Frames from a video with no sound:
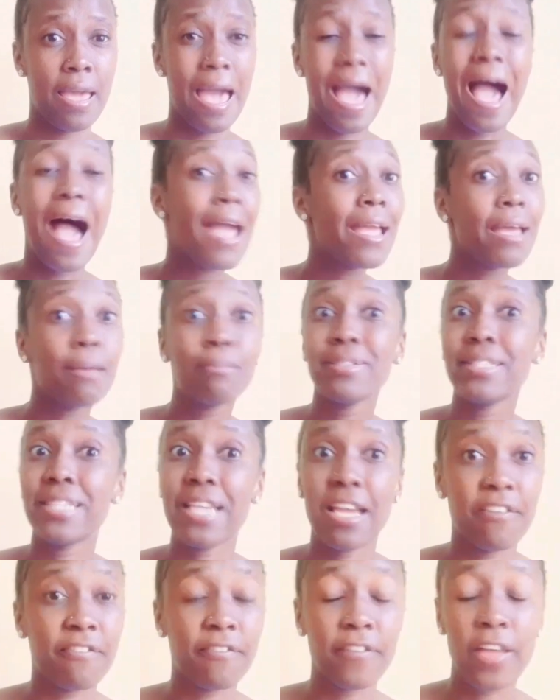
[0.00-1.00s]
I am
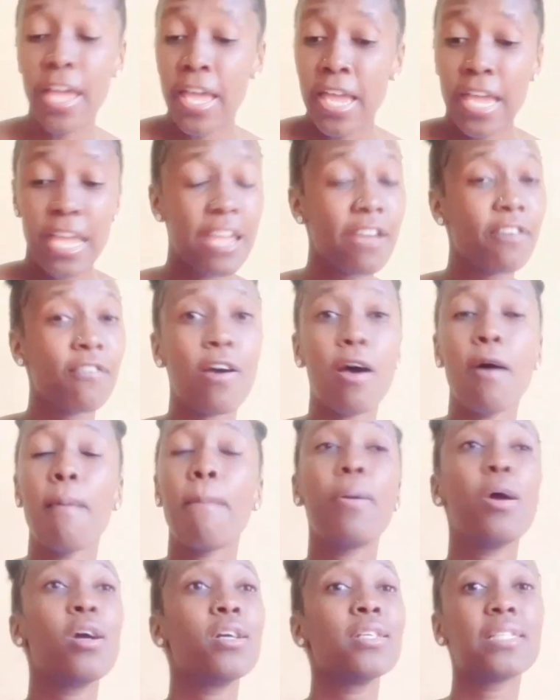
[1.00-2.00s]
deaf. If a
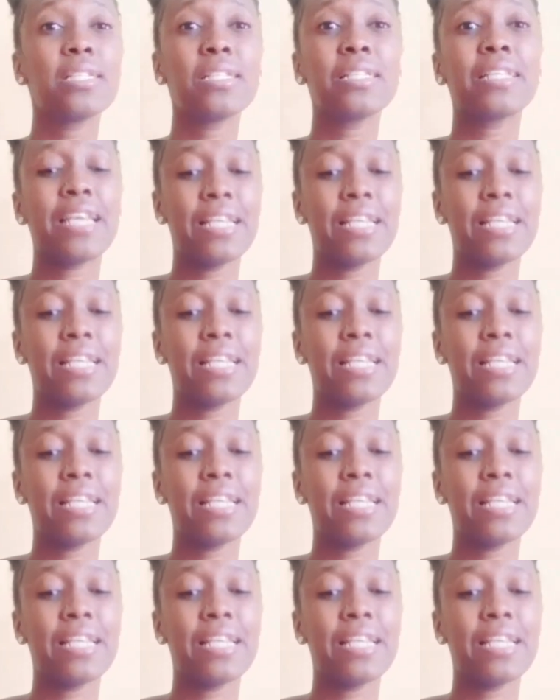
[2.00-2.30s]
person